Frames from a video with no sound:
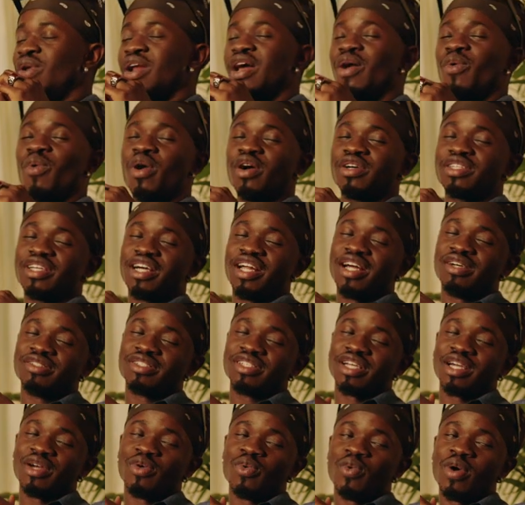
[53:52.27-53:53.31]
When I walked out, I was
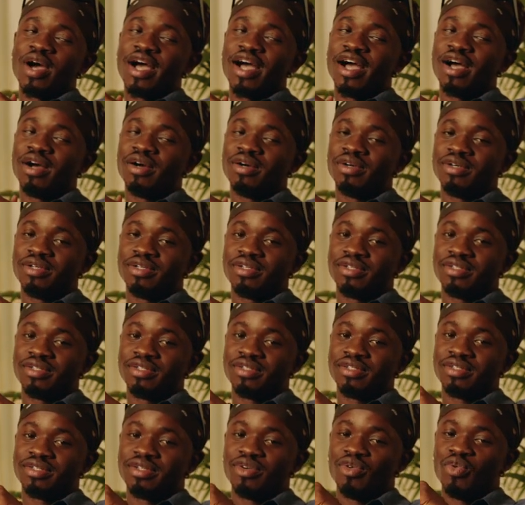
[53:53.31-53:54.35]
like, wow,
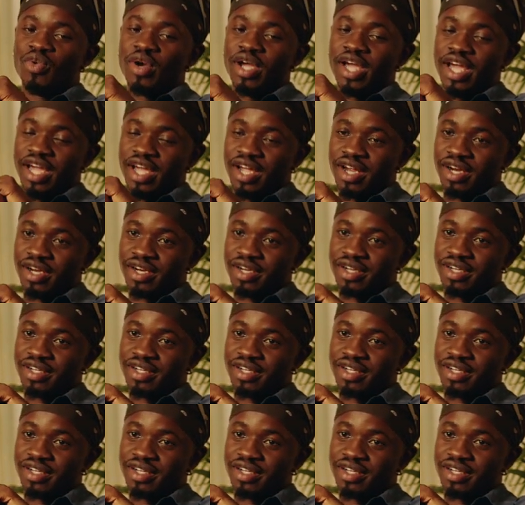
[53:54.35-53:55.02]
we're here.